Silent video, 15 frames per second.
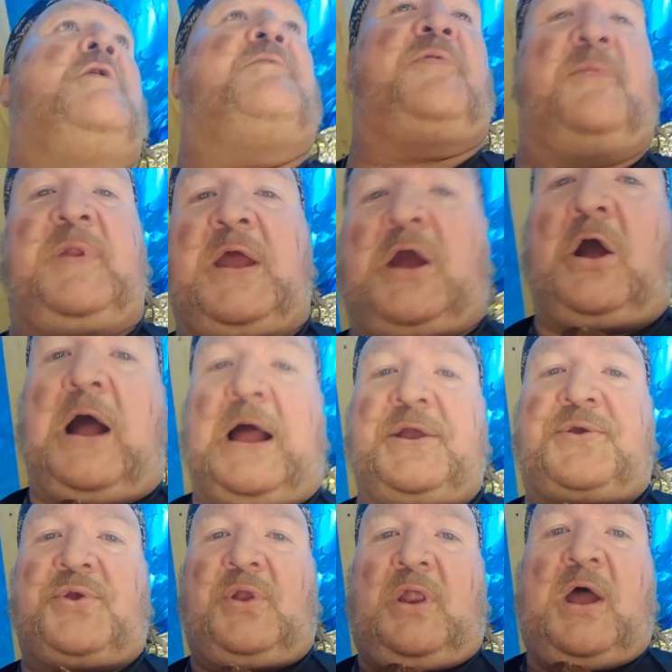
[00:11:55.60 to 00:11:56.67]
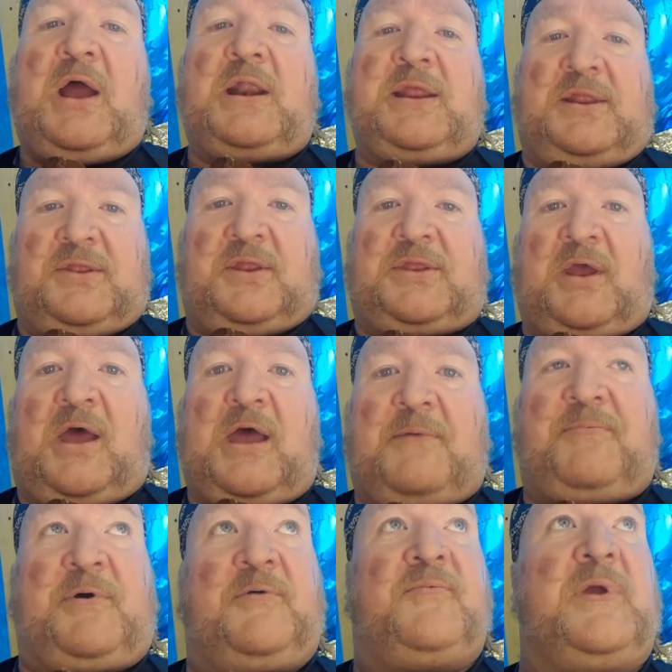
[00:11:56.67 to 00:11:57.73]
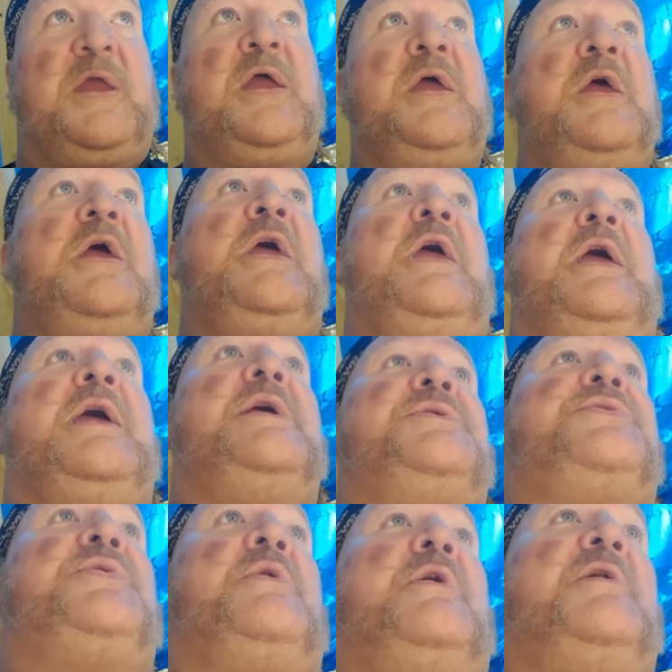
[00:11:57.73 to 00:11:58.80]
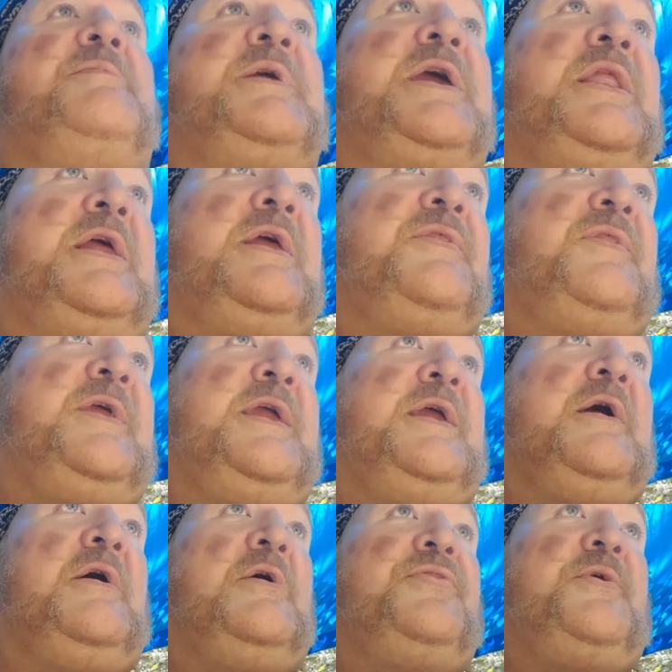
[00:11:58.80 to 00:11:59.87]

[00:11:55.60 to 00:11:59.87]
from there, I slotted the top of it. And so I'm getting the, uh,